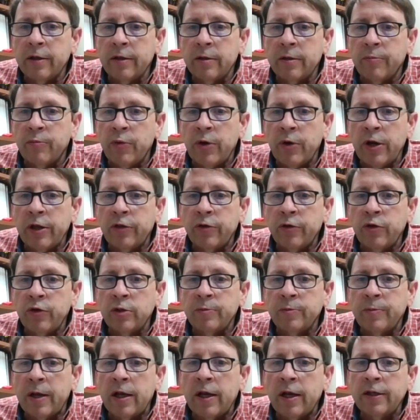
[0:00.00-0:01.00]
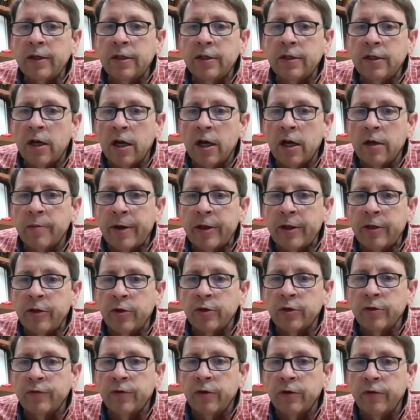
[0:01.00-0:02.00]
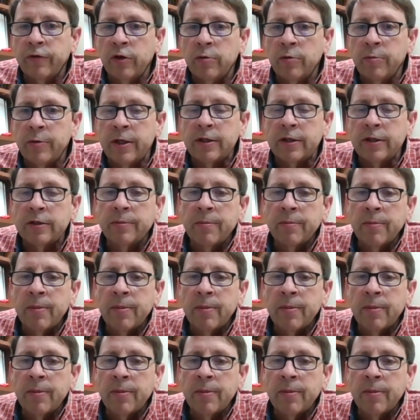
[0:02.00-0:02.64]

the breakthroughs, but I'd like to talk about those for a few minutes.